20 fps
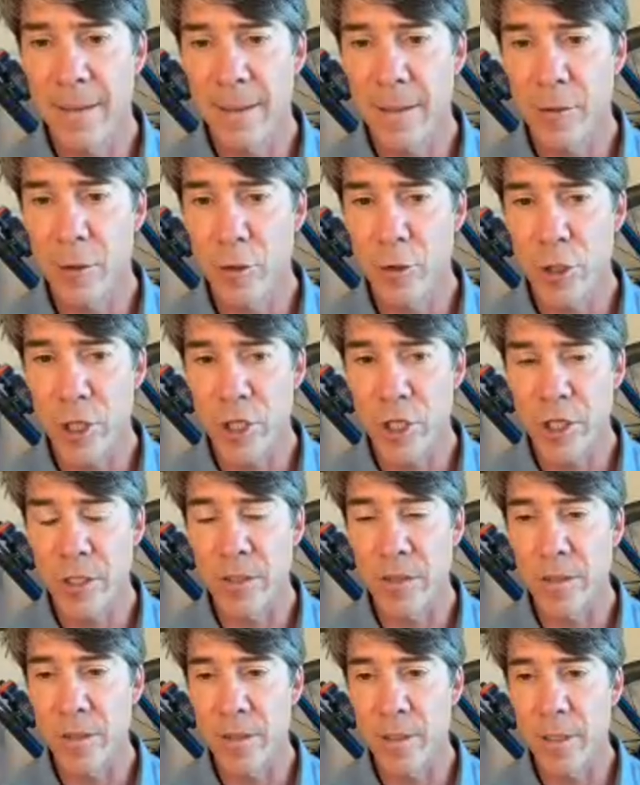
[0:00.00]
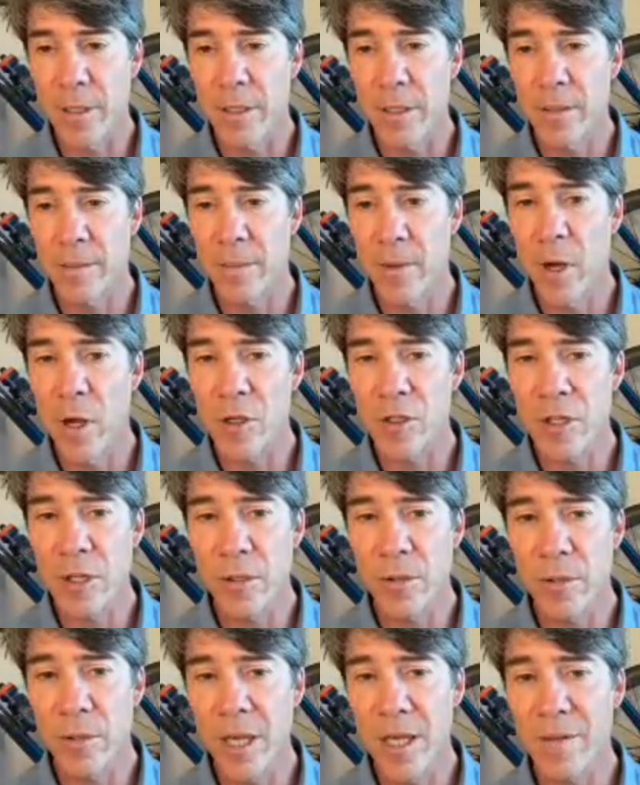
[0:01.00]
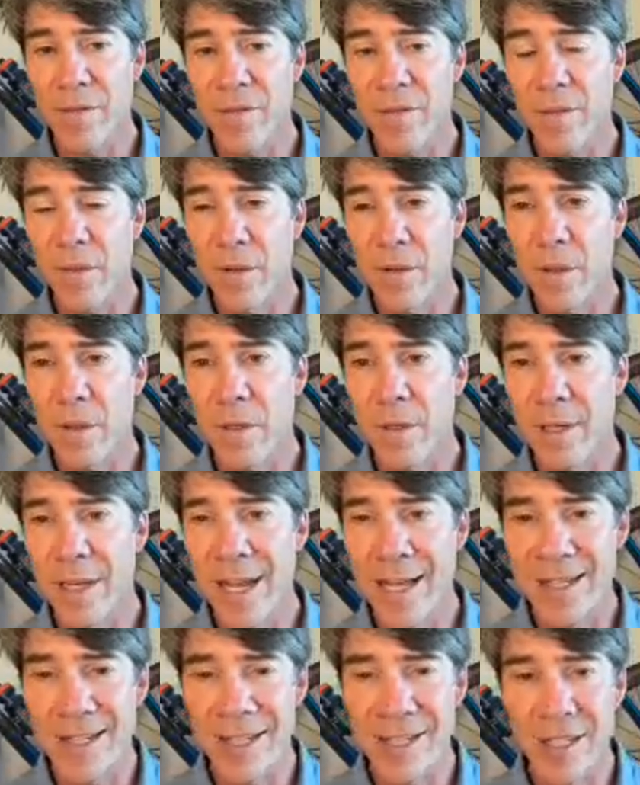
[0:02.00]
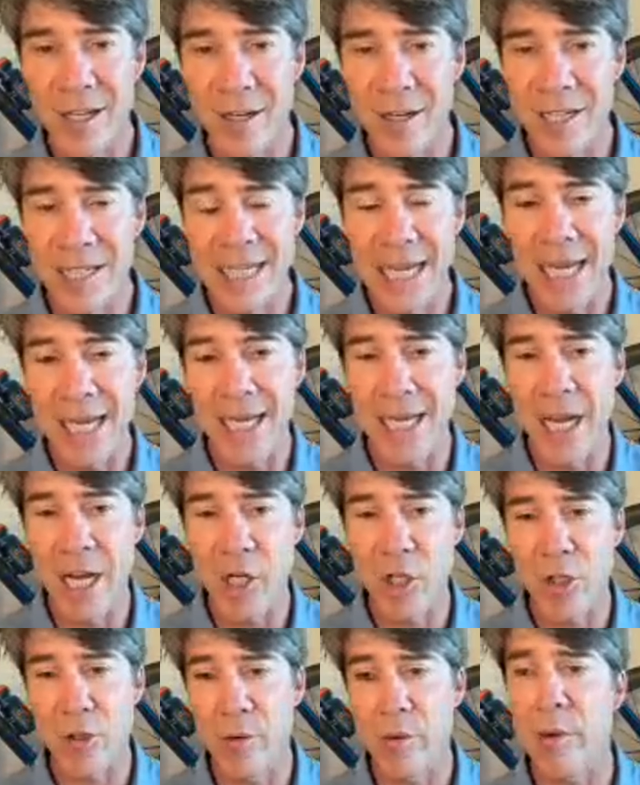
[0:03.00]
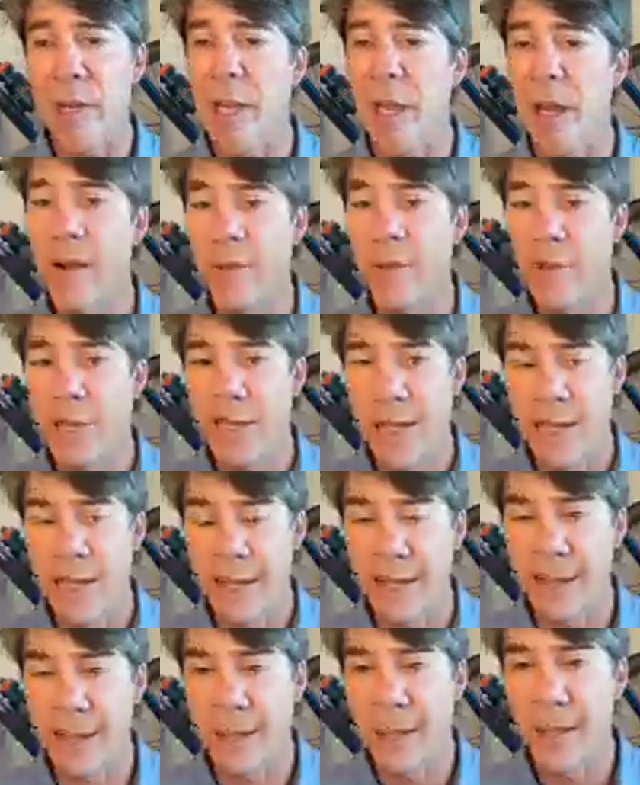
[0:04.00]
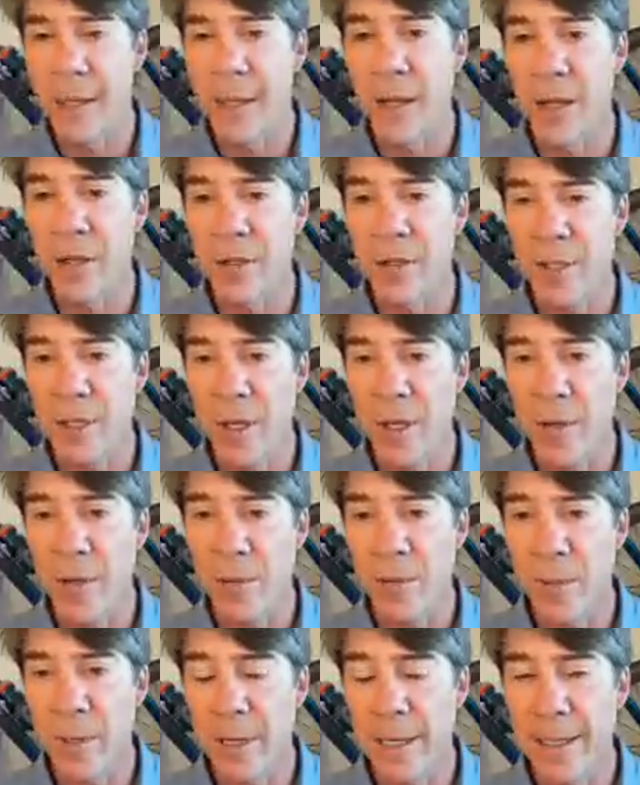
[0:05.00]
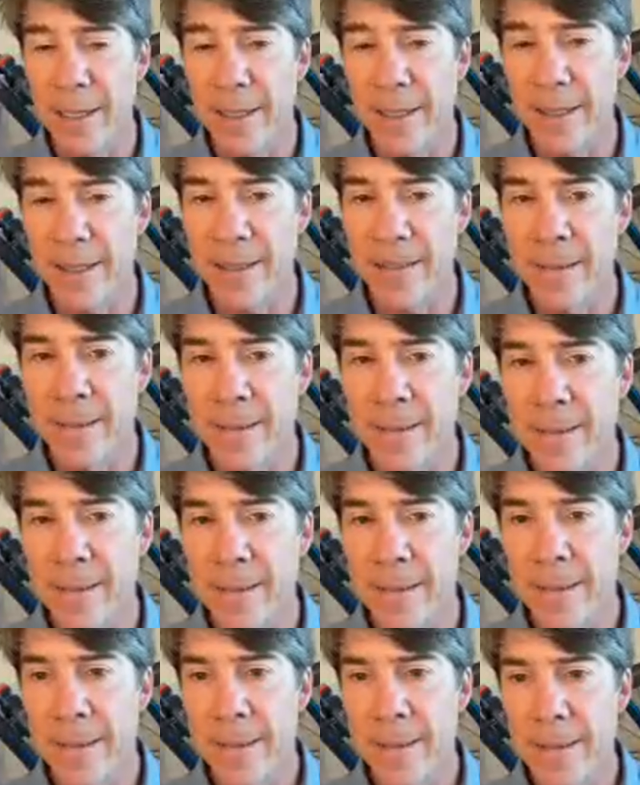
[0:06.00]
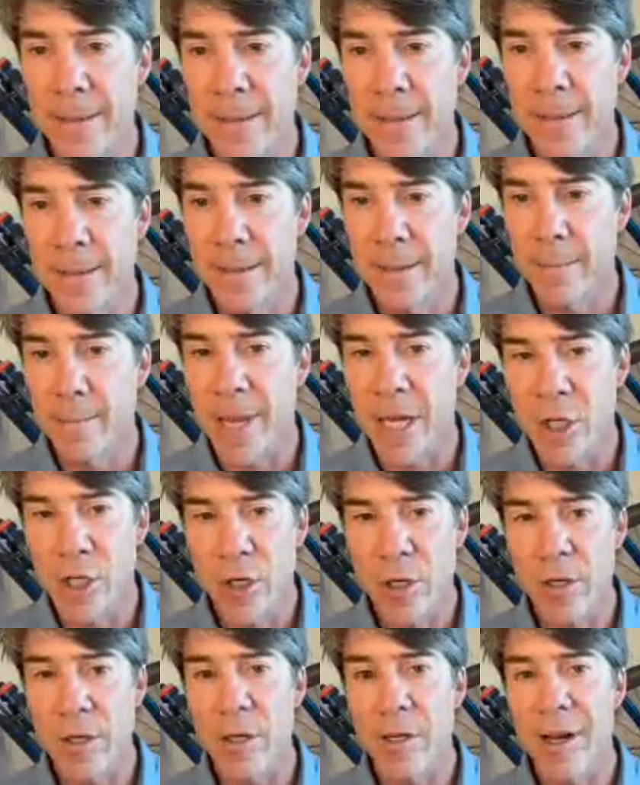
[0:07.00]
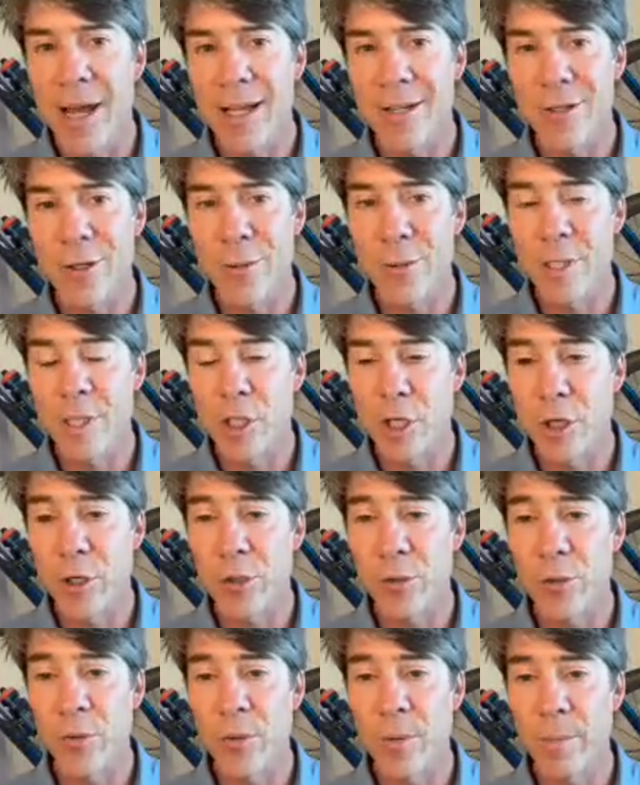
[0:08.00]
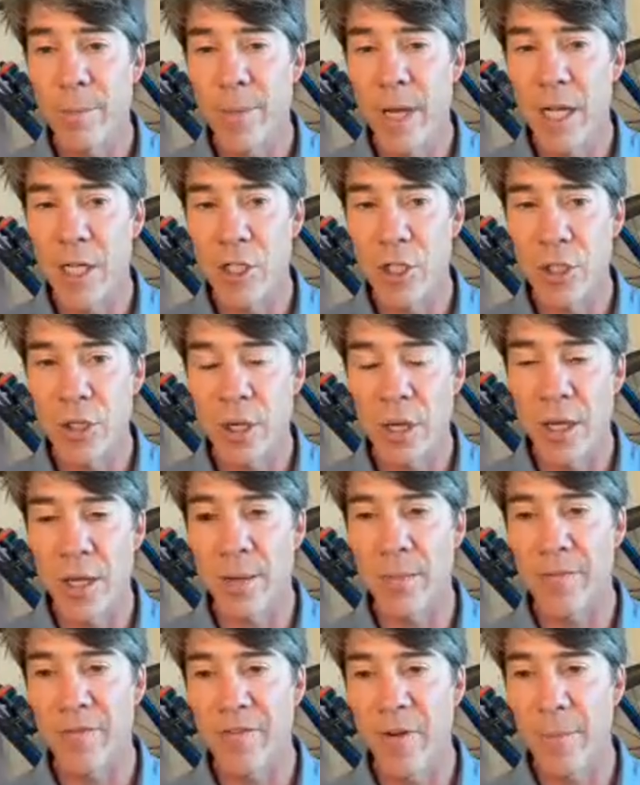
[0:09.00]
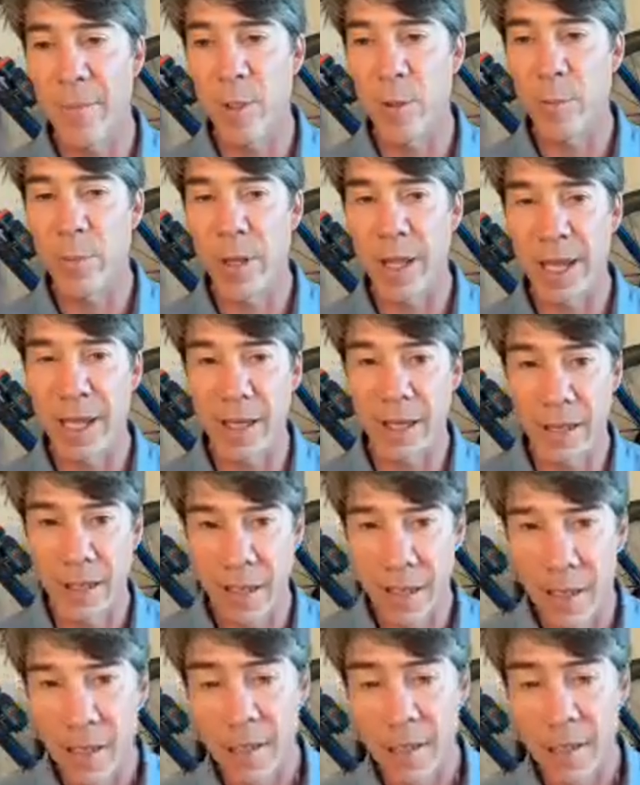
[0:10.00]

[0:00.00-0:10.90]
nutrition. Um, also, if necessary, take an extra recovery day. Also, uh, make sure you're not doing too much um, from your plan.